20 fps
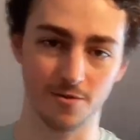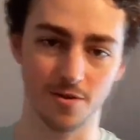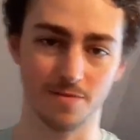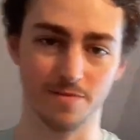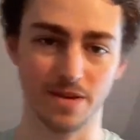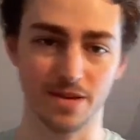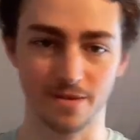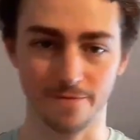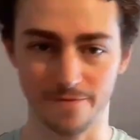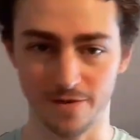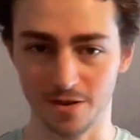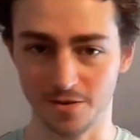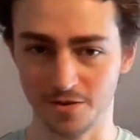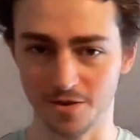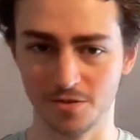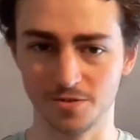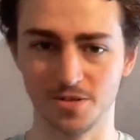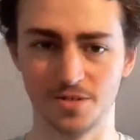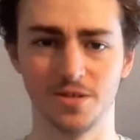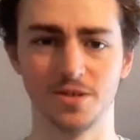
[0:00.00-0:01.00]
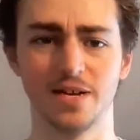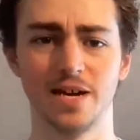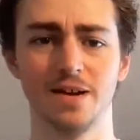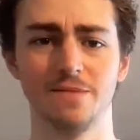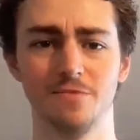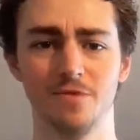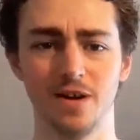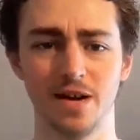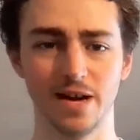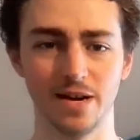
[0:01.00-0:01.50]
I mean, I'm very close to the
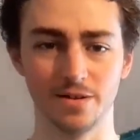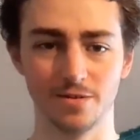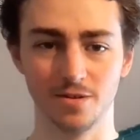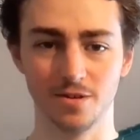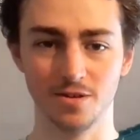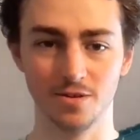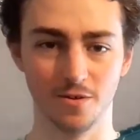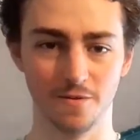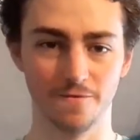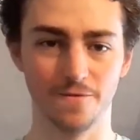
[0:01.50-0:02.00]
camera, and you know,